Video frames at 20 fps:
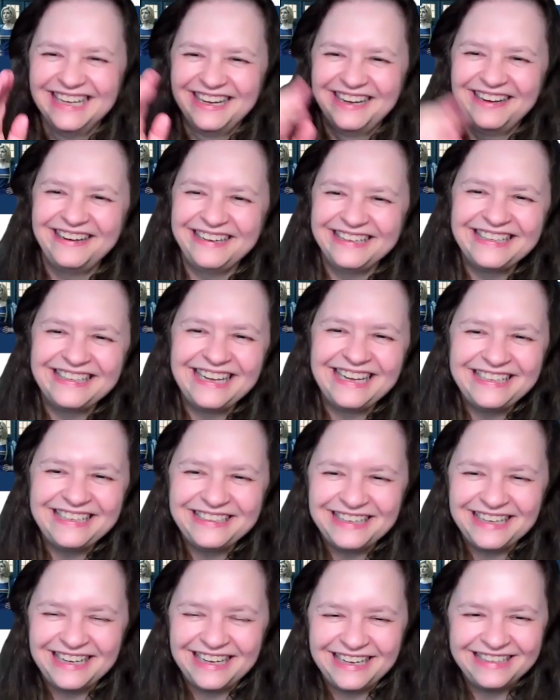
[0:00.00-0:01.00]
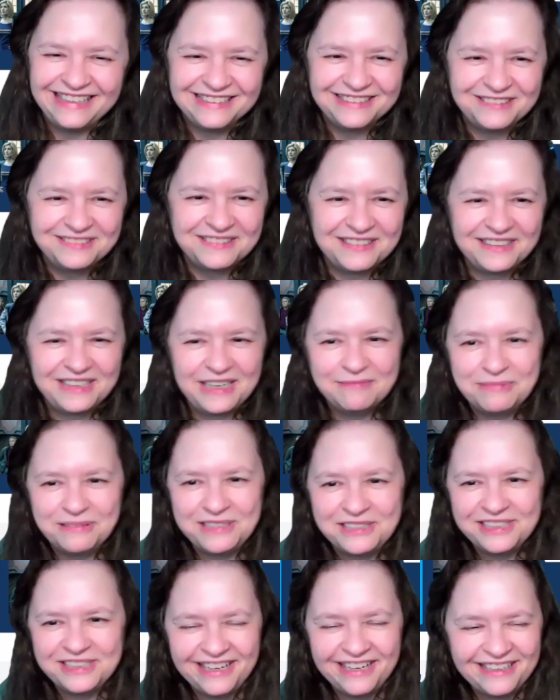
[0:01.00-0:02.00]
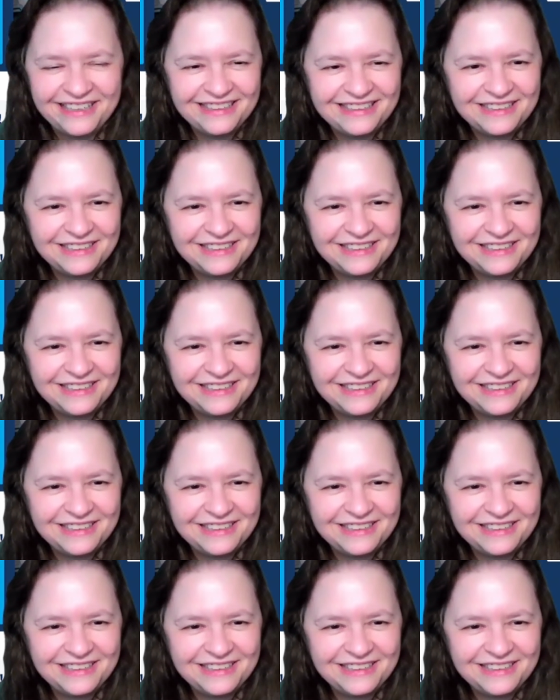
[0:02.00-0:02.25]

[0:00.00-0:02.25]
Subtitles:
All right, thank you guys. I appreciate it.